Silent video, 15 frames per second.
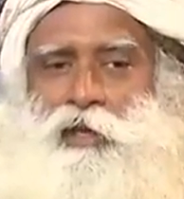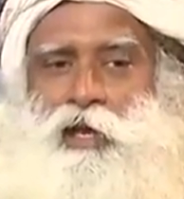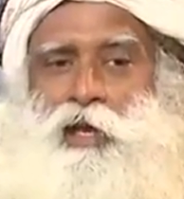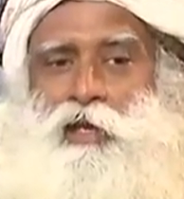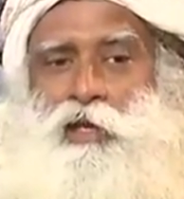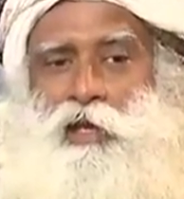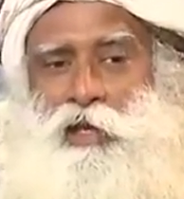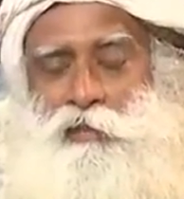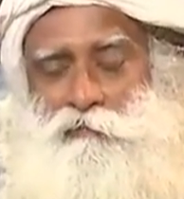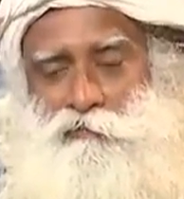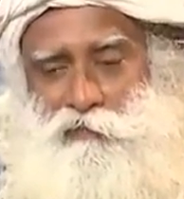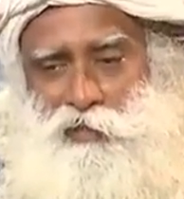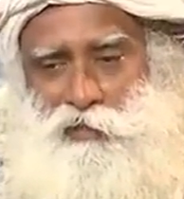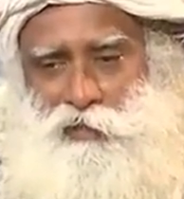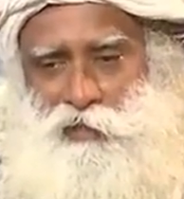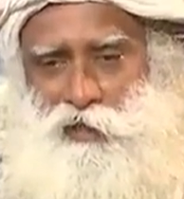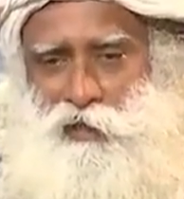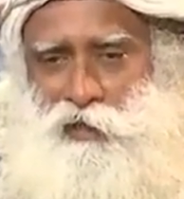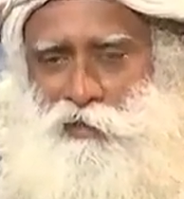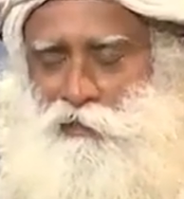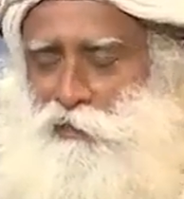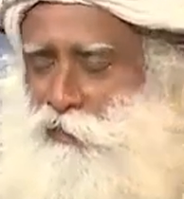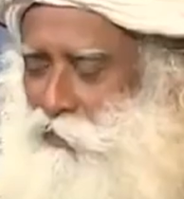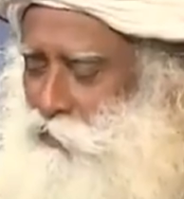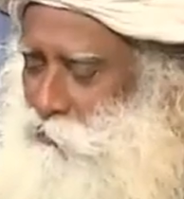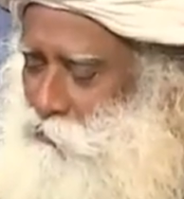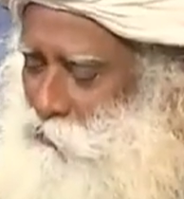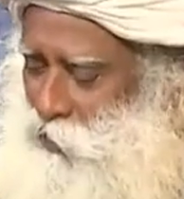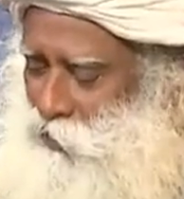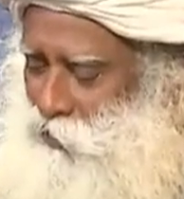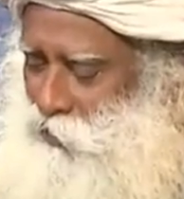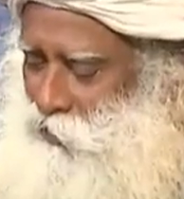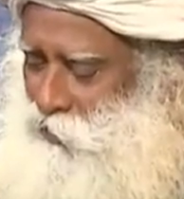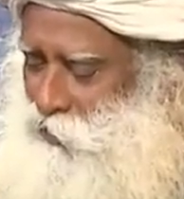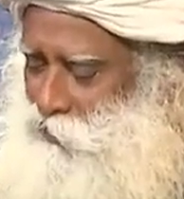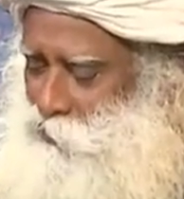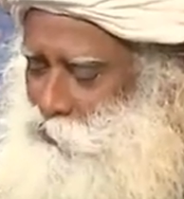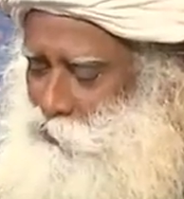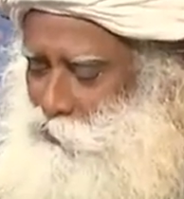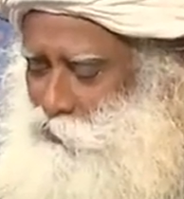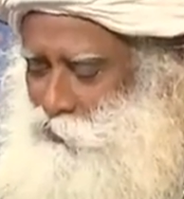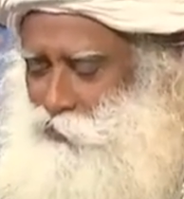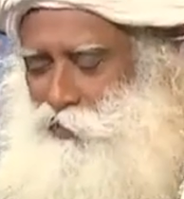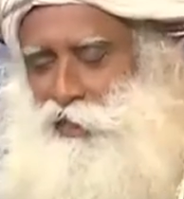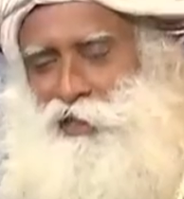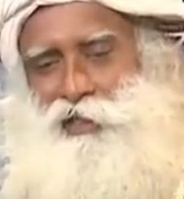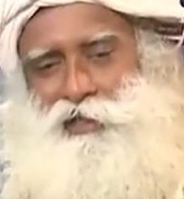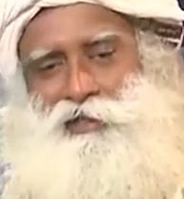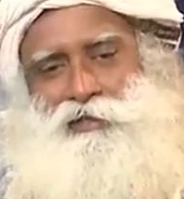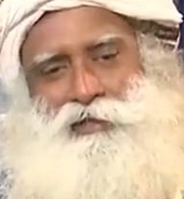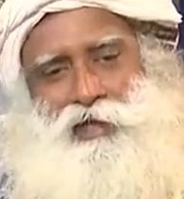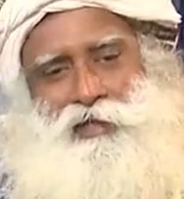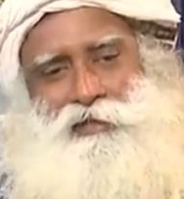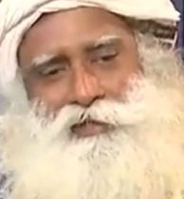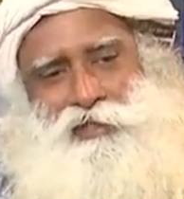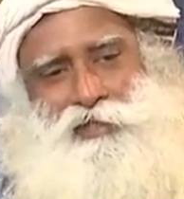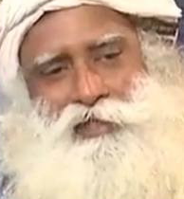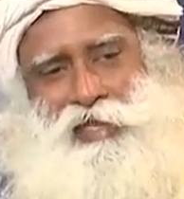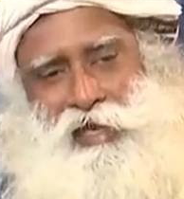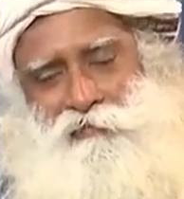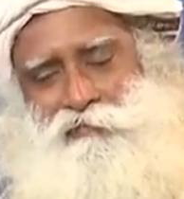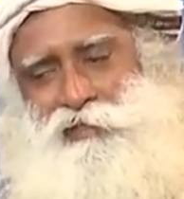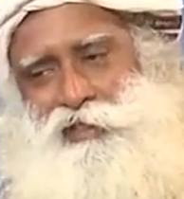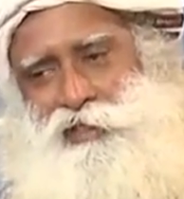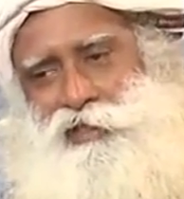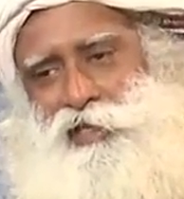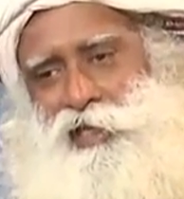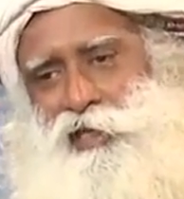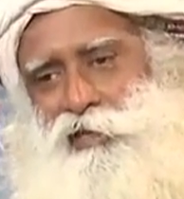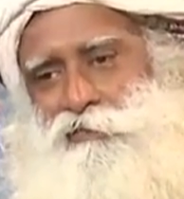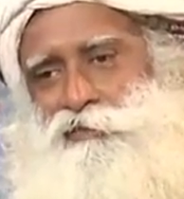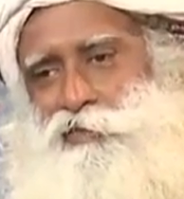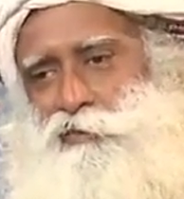and every day, Monday, Tuesday, like this, every day of